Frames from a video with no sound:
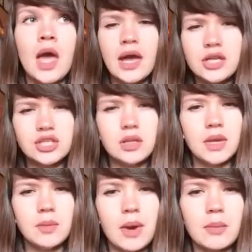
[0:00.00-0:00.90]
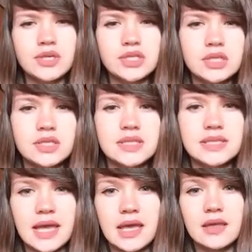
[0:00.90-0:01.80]
Actually, many publishers
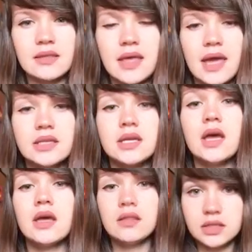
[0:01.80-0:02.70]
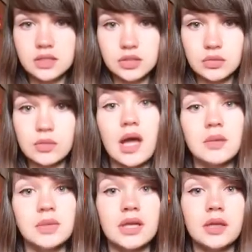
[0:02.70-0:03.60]
say that this tool,
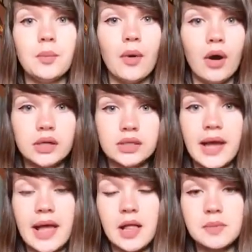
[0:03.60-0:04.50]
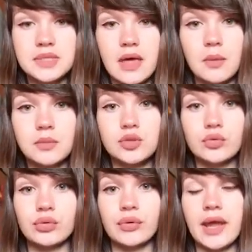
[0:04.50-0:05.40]
Admitad bot, helps them to
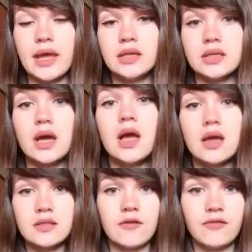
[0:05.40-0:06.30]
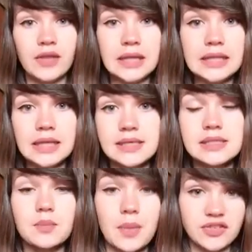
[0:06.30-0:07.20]
create the affiliate
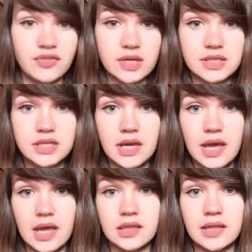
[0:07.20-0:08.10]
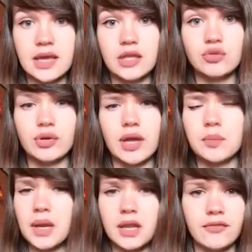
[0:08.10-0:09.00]
links much faster, and they can create
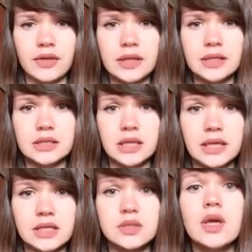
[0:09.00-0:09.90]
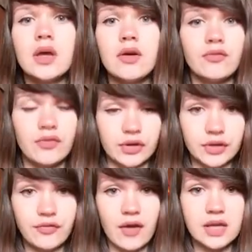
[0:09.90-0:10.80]
many affiliate links very
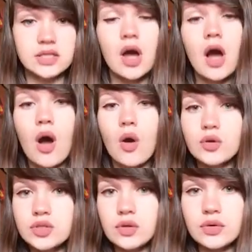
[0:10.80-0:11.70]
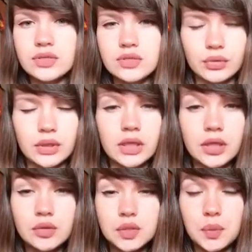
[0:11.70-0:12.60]
fast. Also, it's really
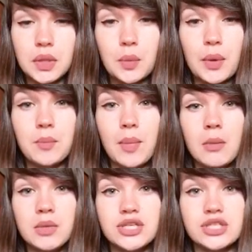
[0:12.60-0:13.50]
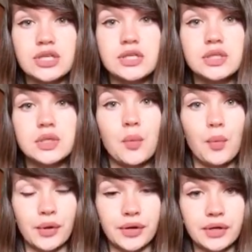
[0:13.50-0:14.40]
useful when publishers
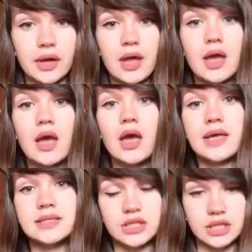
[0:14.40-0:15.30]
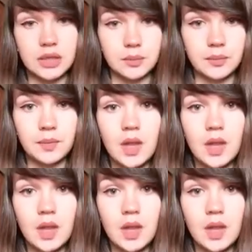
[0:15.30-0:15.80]
work as a team.